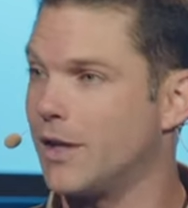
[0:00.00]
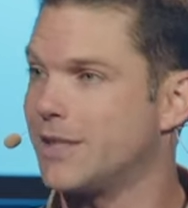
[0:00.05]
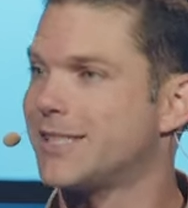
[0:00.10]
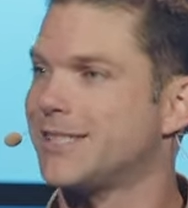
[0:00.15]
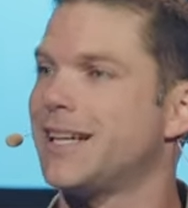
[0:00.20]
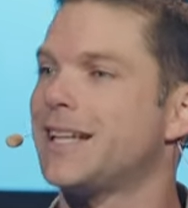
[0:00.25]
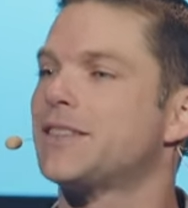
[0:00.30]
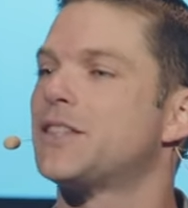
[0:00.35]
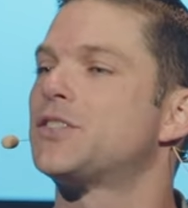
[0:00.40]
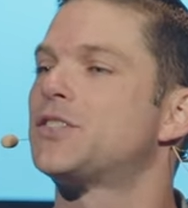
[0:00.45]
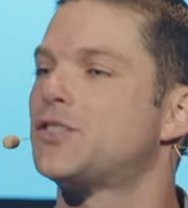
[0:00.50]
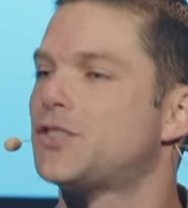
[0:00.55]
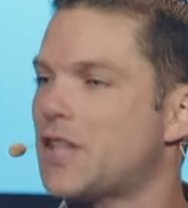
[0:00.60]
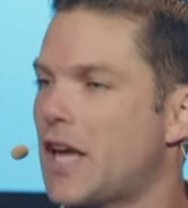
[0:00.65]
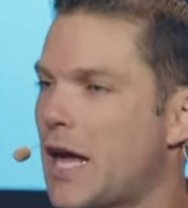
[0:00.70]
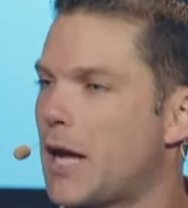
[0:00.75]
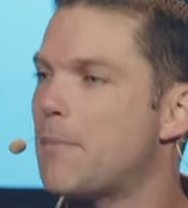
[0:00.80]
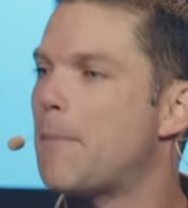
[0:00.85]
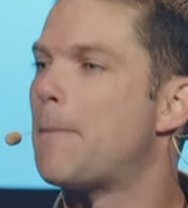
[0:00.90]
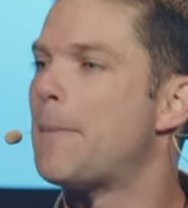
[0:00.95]
It's not the
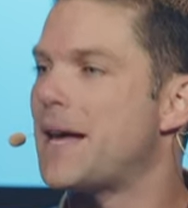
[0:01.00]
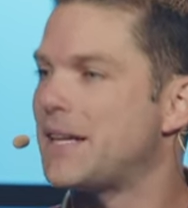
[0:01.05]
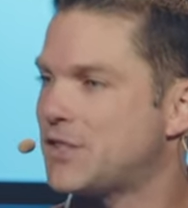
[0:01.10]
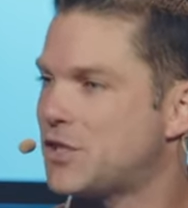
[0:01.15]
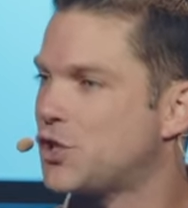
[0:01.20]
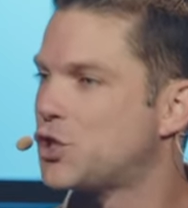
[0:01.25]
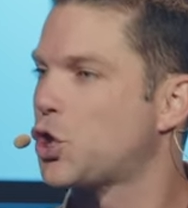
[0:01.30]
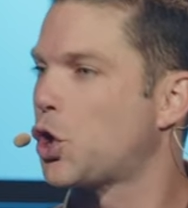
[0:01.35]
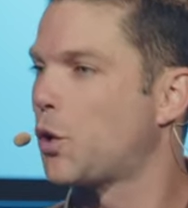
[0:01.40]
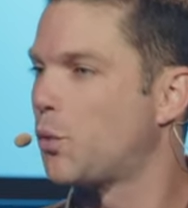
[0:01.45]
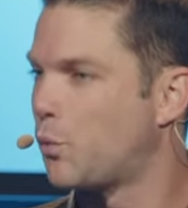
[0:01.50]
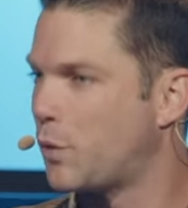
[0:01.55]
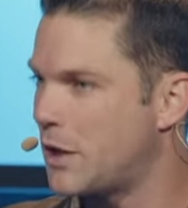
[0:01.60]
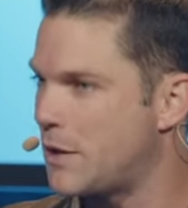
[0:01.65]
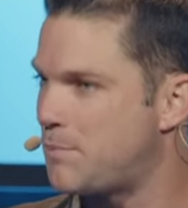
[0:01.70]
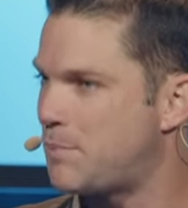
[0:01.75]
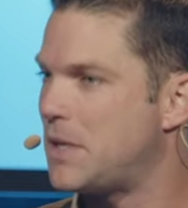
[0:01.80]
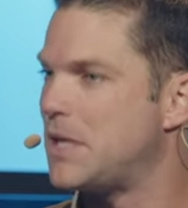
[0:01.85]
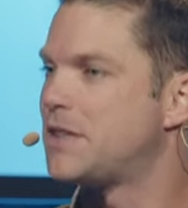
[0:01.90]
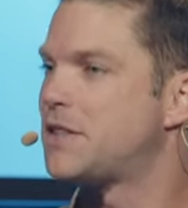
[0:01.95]
same message on
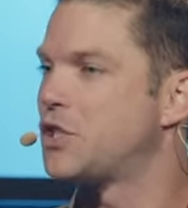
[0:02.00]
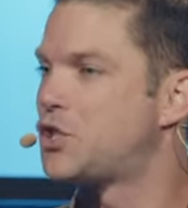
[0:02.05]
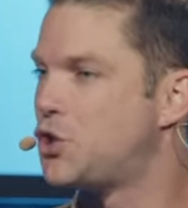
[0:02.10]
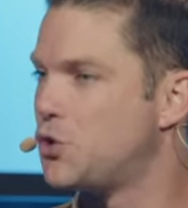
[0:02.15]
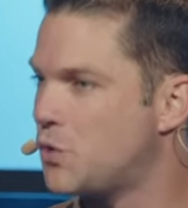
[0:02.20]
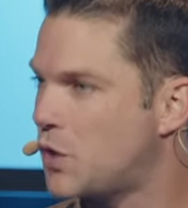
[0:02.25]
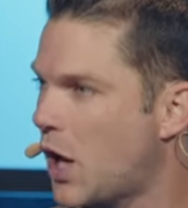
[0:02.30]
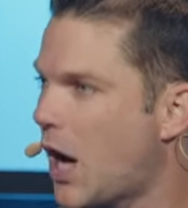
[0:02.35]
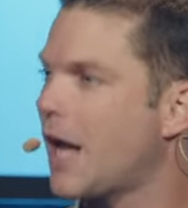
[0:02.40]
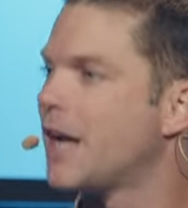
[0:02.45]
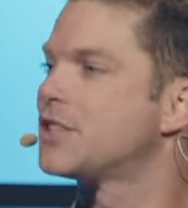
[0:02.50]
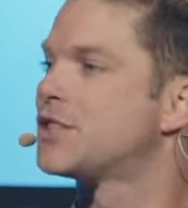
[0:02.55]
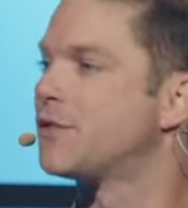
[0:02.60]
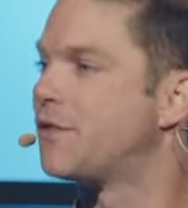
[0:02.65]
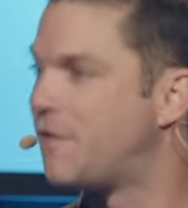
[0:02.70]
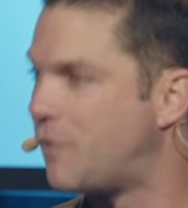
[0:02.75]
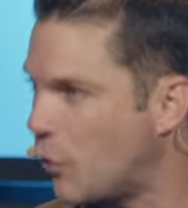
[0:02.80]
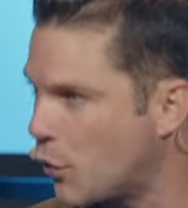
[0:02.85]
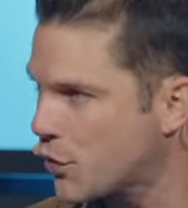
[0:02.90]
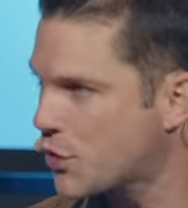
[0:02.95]
repeat that you got as a
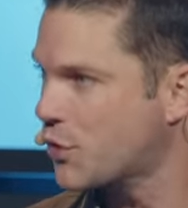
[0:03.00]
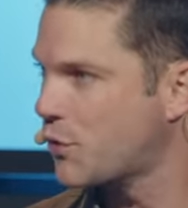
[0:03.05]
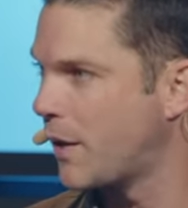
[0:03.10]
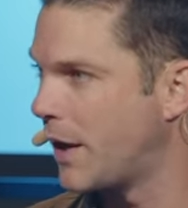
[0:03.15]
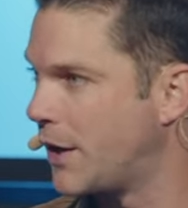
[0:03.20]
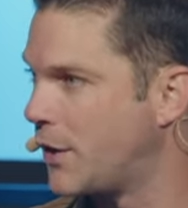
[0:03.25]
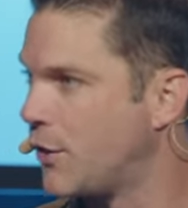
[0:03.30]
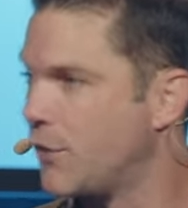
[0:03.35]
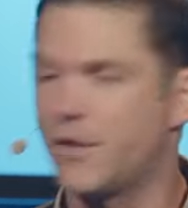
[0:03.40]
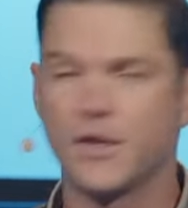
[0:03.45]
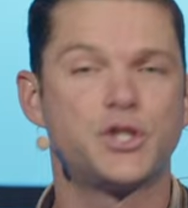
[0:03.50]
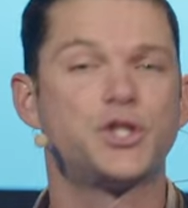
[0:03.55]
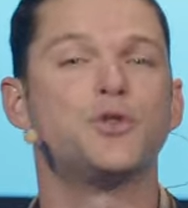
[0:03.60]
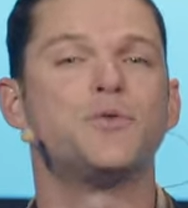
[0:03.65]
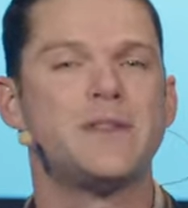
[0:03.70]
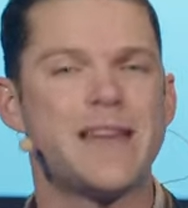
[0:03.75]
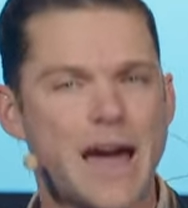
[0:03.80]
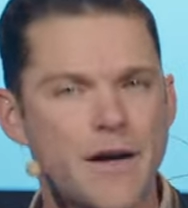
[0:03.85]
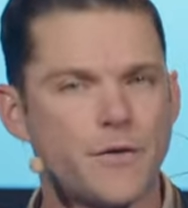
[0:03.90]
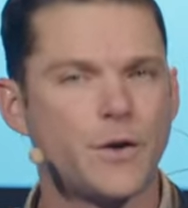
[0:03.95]
fourth grader that you
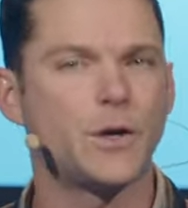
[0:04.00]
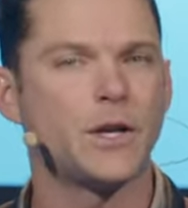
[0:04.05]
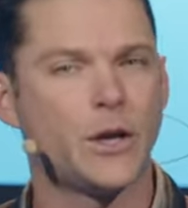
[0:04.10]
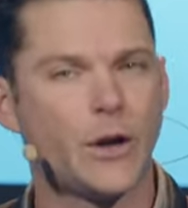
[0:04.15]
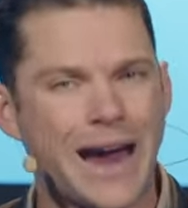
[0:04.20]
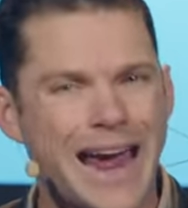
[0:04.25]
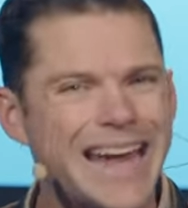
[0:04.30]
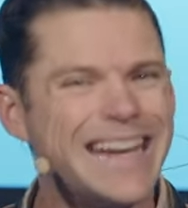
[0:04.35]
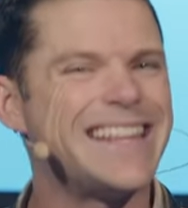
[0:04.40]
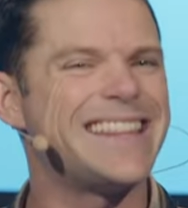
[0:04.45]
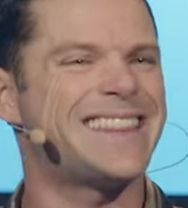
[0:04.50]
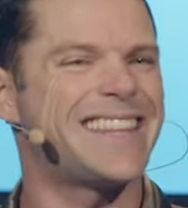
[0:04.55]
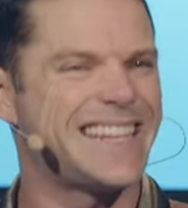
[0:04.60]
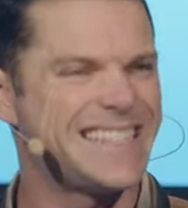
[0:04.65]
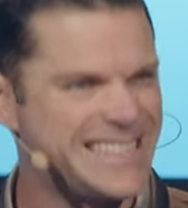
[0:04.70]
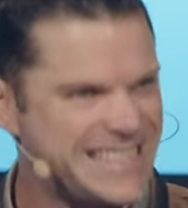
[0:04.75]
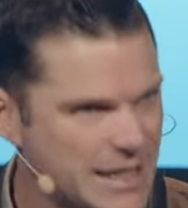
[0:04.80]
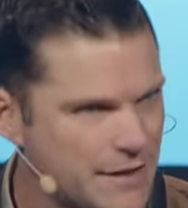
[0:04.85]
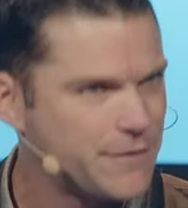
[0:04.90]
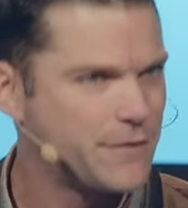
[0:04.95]
never hear anything
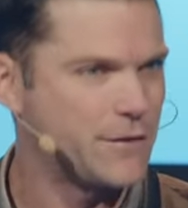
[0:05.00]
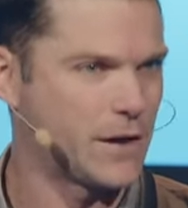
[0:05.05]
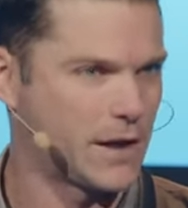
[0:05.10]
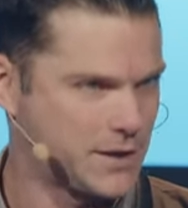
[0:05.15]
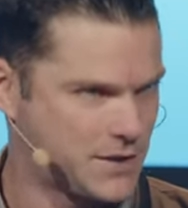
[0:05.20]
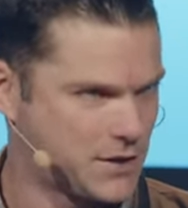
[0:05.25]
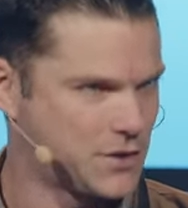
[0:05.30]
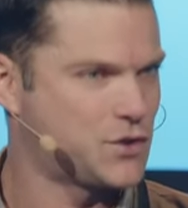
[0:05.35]
different.